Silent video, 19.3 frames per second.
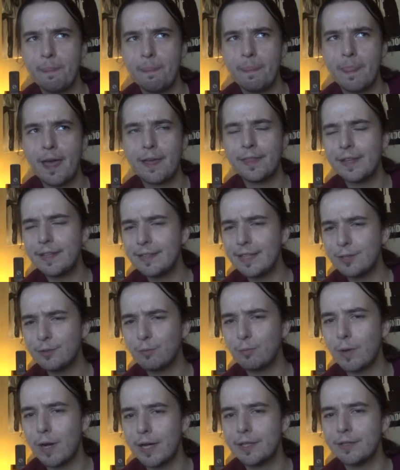I think that's
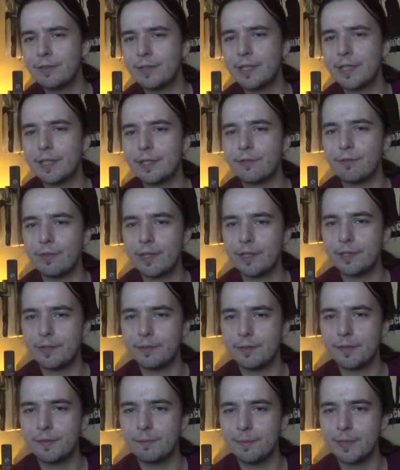why you get great
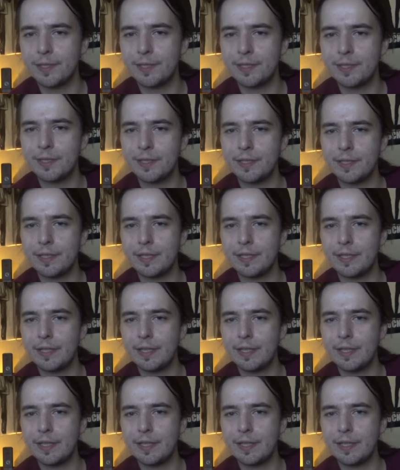stories from DC,